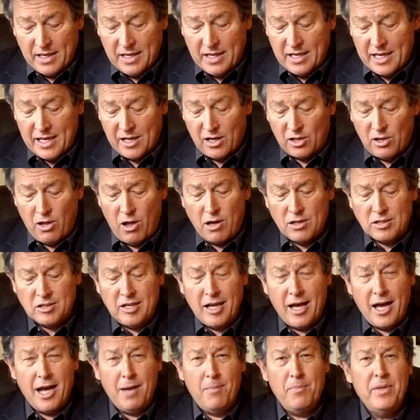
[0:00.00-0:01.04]
in a long
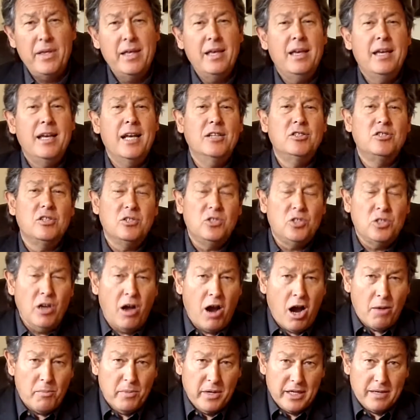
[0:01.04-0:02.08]
time. It's a
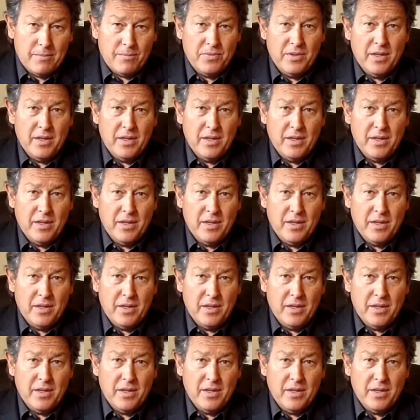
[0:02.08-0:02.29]
charming,